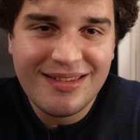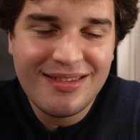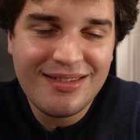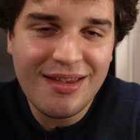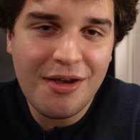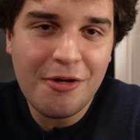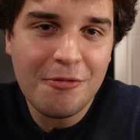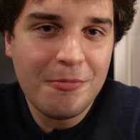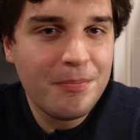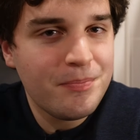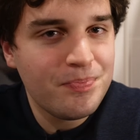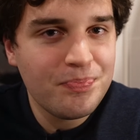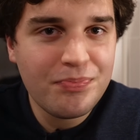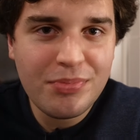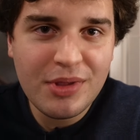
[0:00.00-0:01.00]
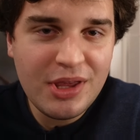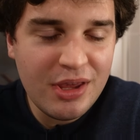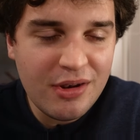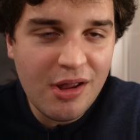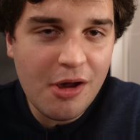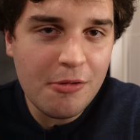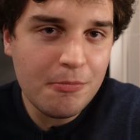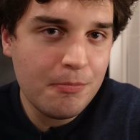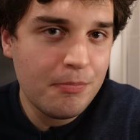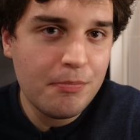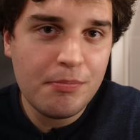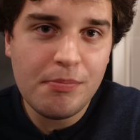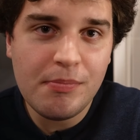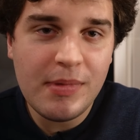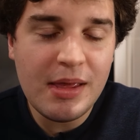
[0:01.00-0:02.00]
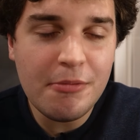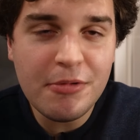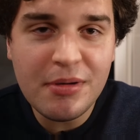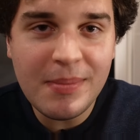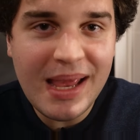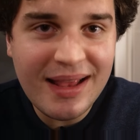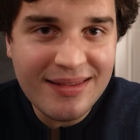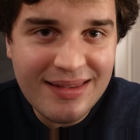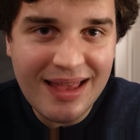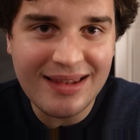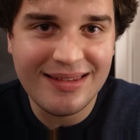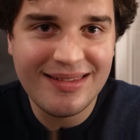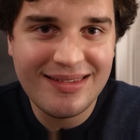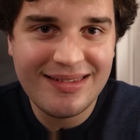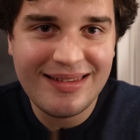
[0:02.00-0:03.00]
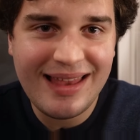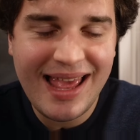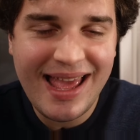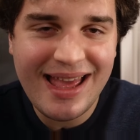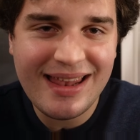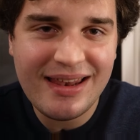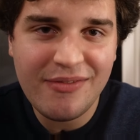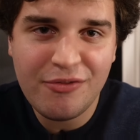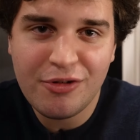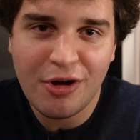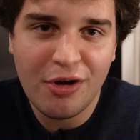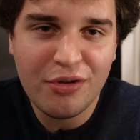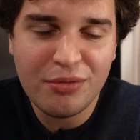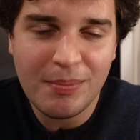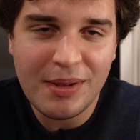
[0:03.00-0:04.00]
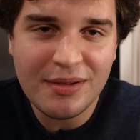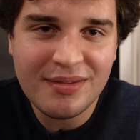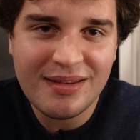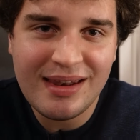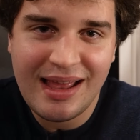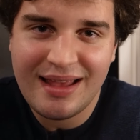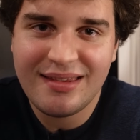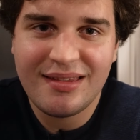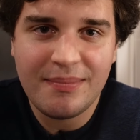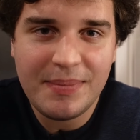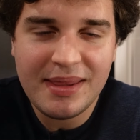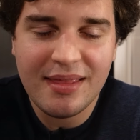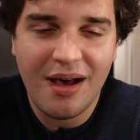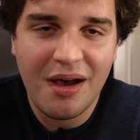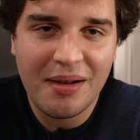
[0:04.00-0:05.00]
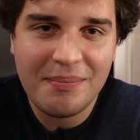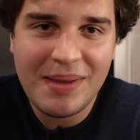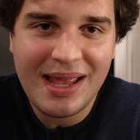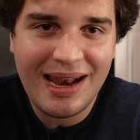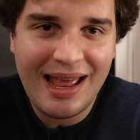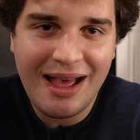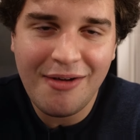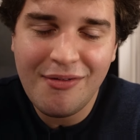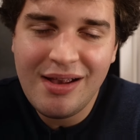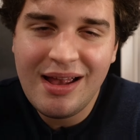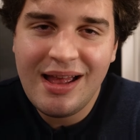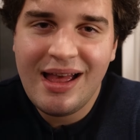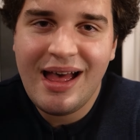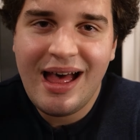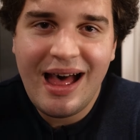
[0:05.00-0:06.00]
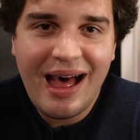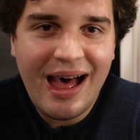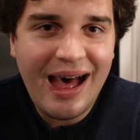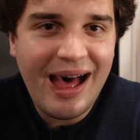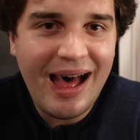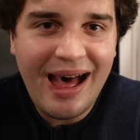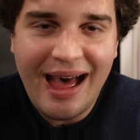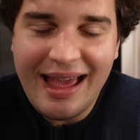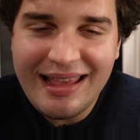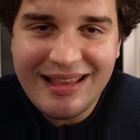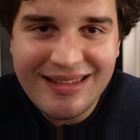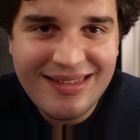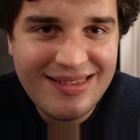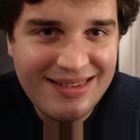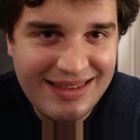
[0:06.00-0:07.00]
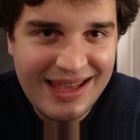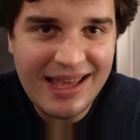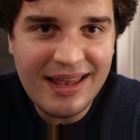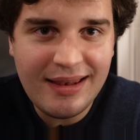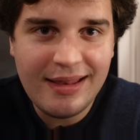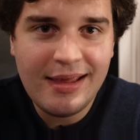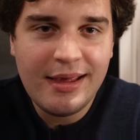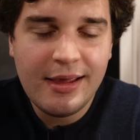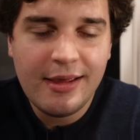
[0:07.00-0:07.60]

So, you know, it would make sense. And if Charles Melton has to be the odd man out, I could see it.